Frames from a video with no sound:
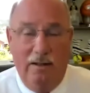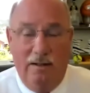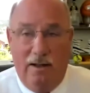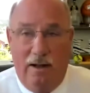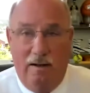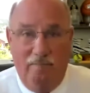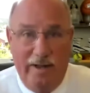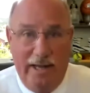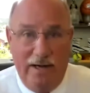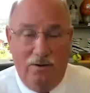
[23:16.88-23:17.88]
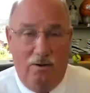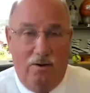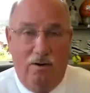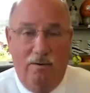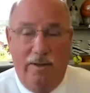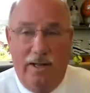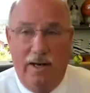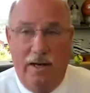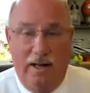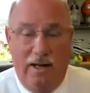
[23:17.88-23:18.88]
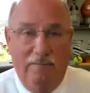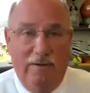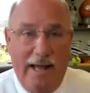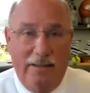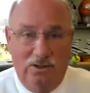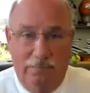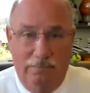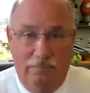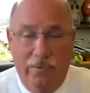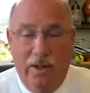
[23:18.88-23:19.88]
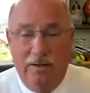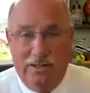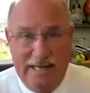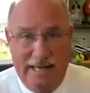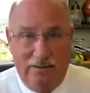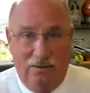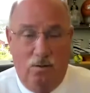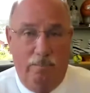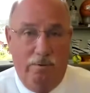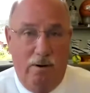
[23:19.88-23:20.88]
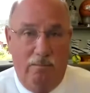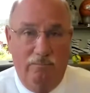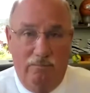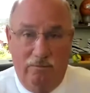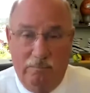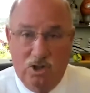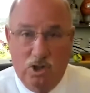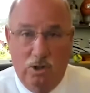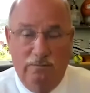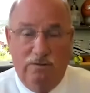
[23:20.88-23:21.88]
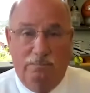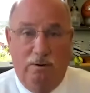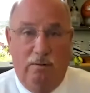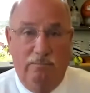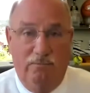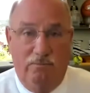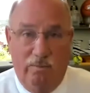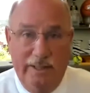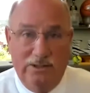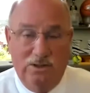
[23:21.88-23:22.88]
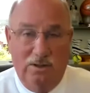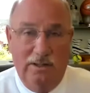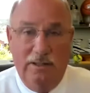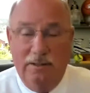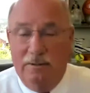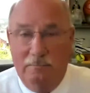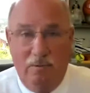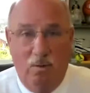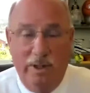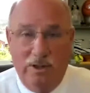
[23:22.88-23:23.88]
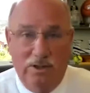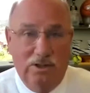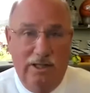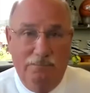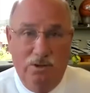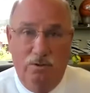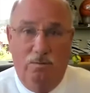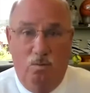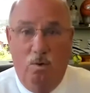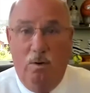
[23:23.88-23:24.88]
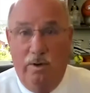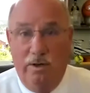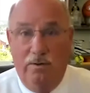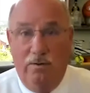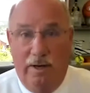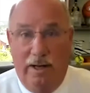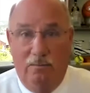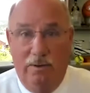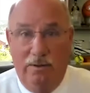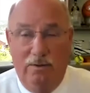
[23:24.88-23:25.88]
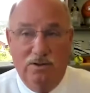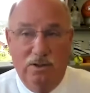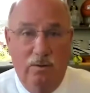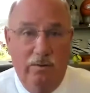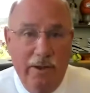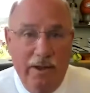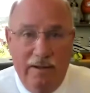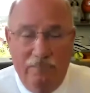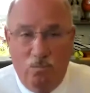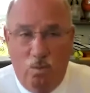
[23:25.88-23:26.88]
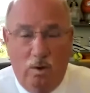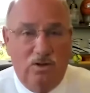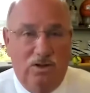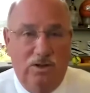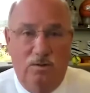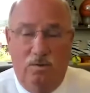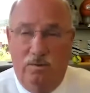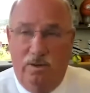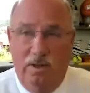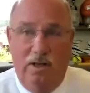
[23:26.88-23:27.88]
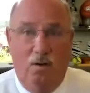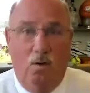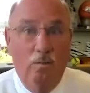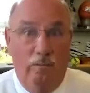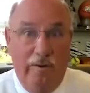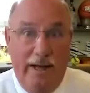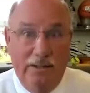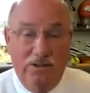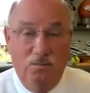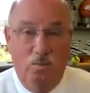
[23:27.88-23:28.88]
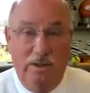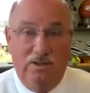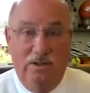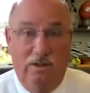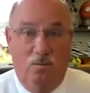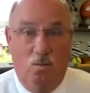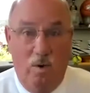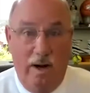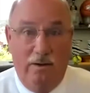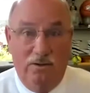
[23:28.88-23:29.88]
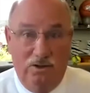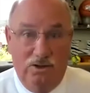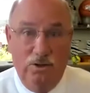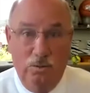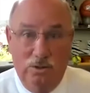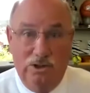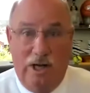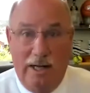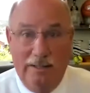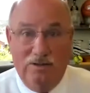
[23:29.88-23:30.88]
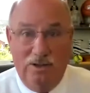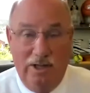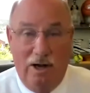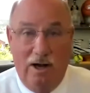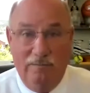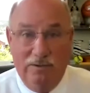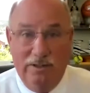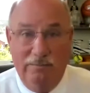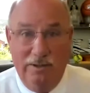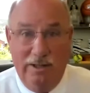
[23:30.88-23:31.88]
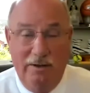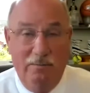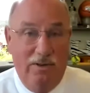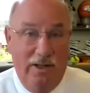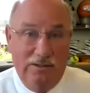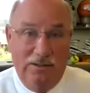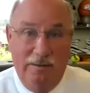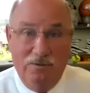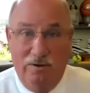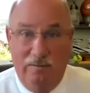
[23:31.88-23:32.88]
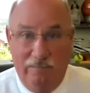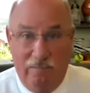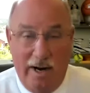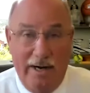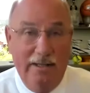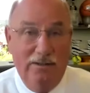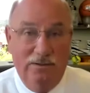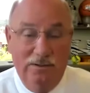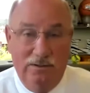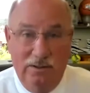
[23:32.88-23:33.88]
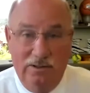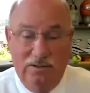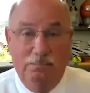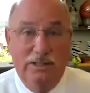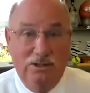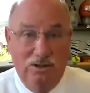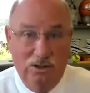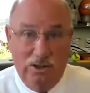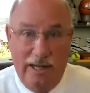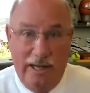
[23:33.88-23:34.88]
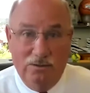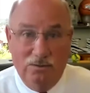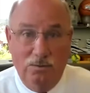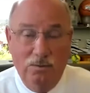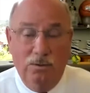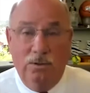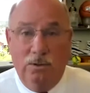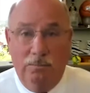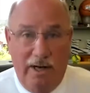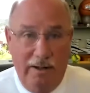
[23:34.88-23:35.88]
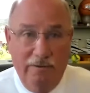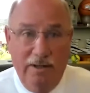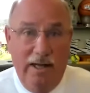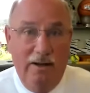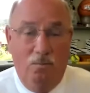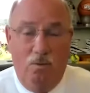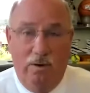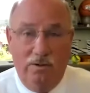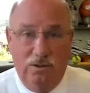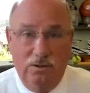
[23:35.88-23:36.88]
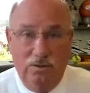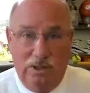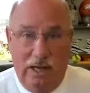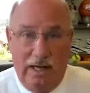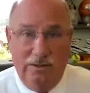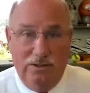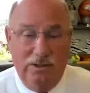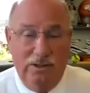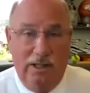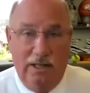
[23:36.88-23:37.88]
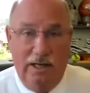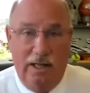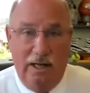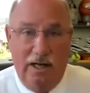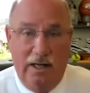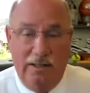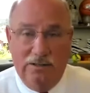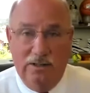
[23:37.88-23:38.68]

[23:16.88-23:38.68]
a Vanguard, and they've had some technical problems, some service problems recently, but we just keep doing what we do and how we do it. So we're still the old fashioned. We still wear suit and ties to the office every day, with the exception of Fridays. It's business casual, but every day we're in suit and ties and nice,